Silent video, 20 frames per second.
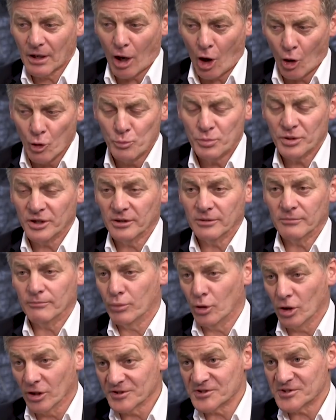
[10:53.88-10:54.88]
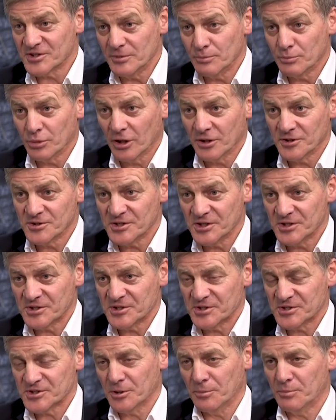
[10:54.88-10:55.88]
open policy
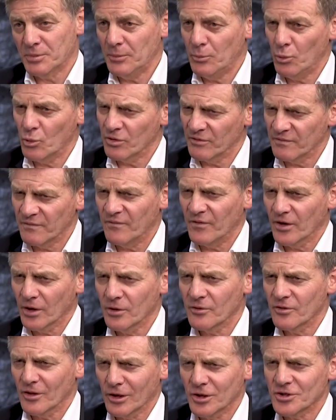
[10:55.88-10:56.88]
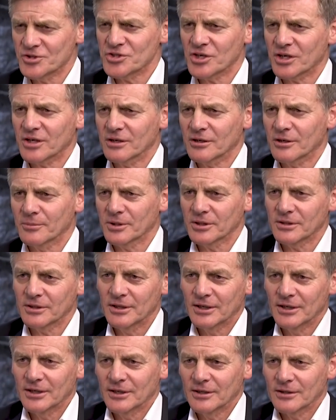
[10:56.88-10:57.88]
processes so people could follow the logic. I'm a
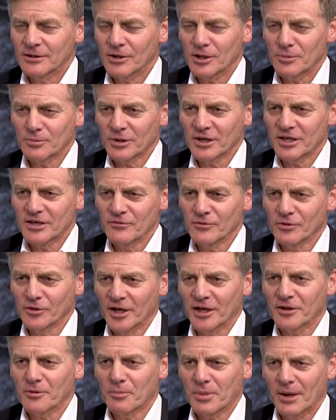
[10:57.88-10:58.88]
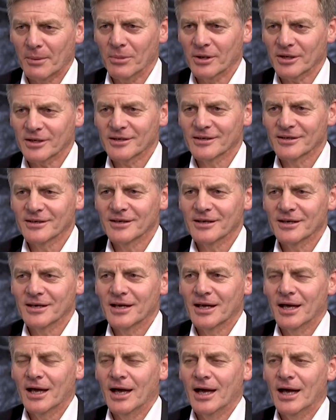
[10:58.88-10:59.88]
great believer in that. The public
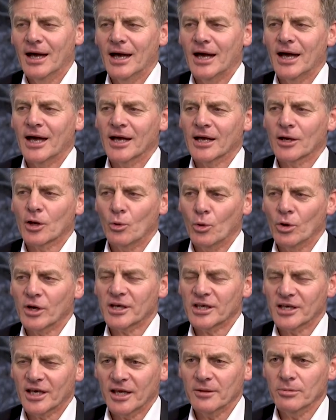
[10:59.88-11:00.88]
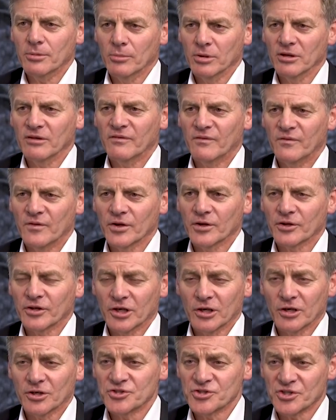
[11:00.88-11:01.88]
are quite capable of following
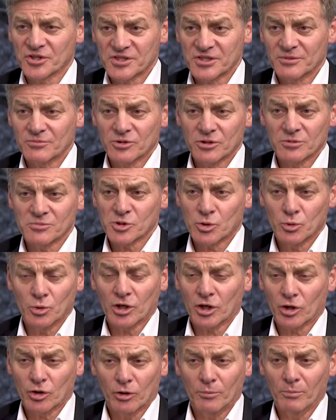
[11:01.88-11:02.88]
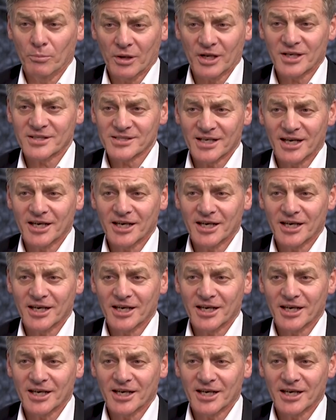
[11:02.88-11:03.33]
the logic. Sometimes are quite complex